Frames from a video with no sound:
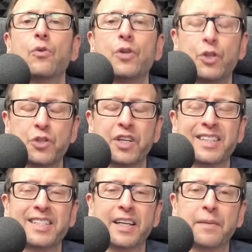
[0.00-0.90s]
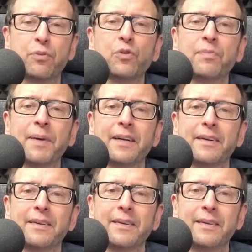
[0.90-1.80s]
we usually can see an improvement
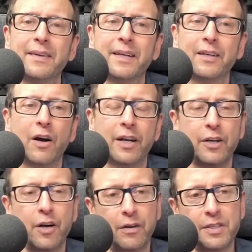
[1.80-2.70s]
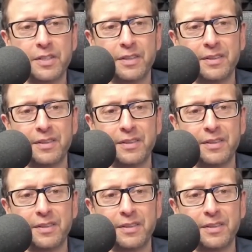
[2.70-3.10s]
in the hardening of the arteries.